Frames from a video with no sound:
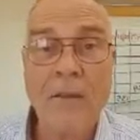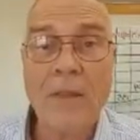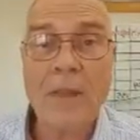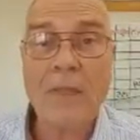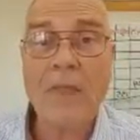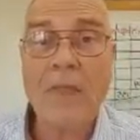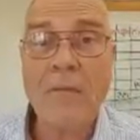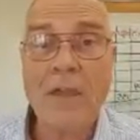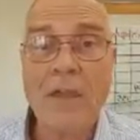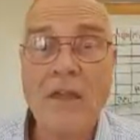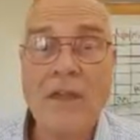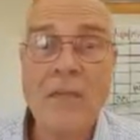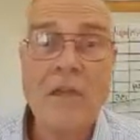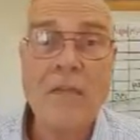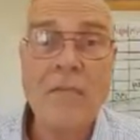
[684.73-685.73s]
They came
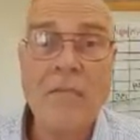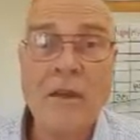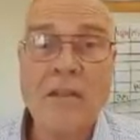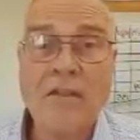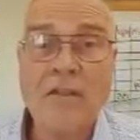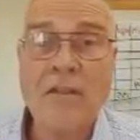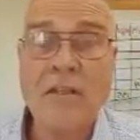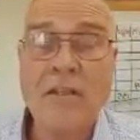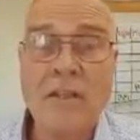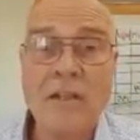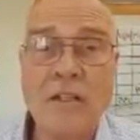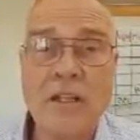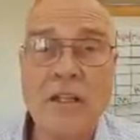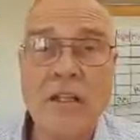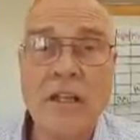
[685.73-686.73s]
in measuring
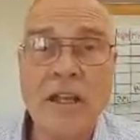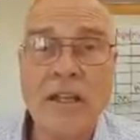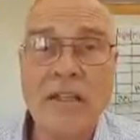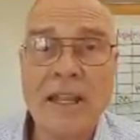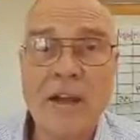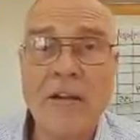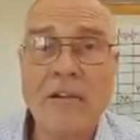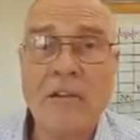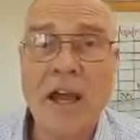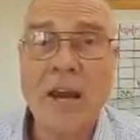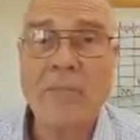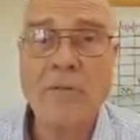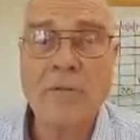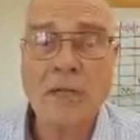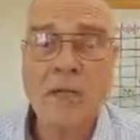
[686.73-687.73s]
the
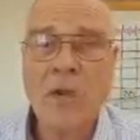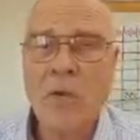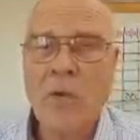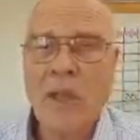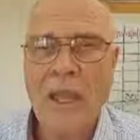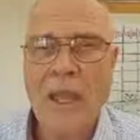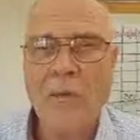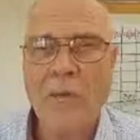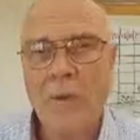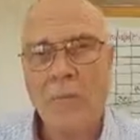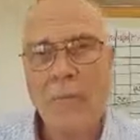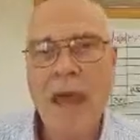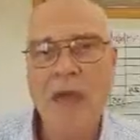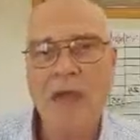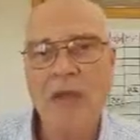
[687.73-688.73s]
countertops. We had
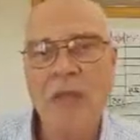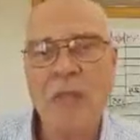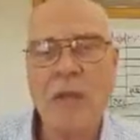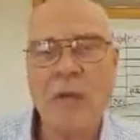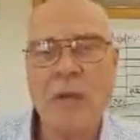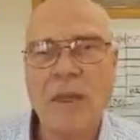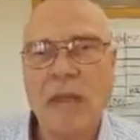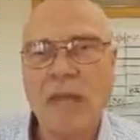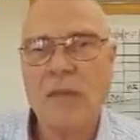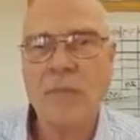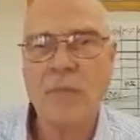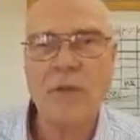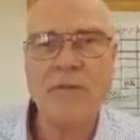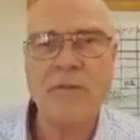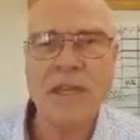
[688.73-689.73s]
one bathroom that we had to
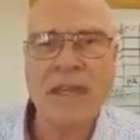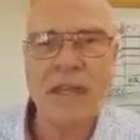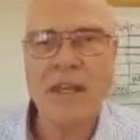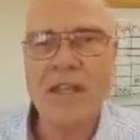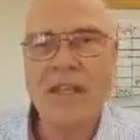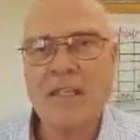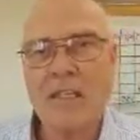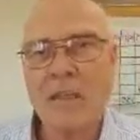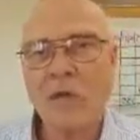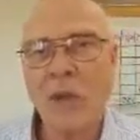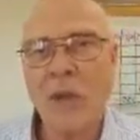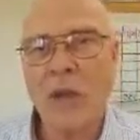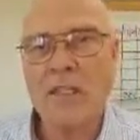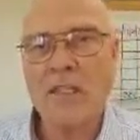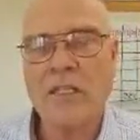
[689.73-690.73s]
put vanities and
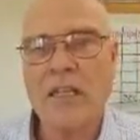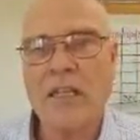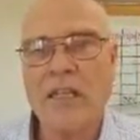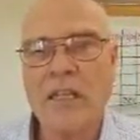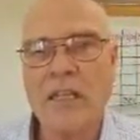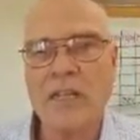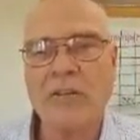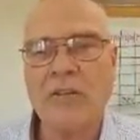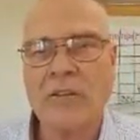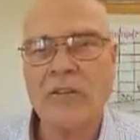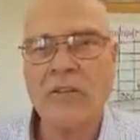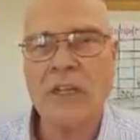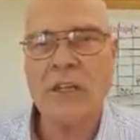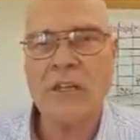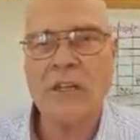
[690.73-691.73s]
toilets in to get those
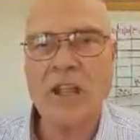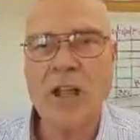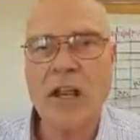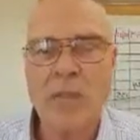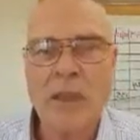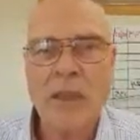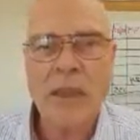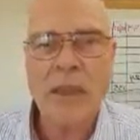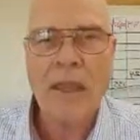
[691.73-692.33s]
finished up.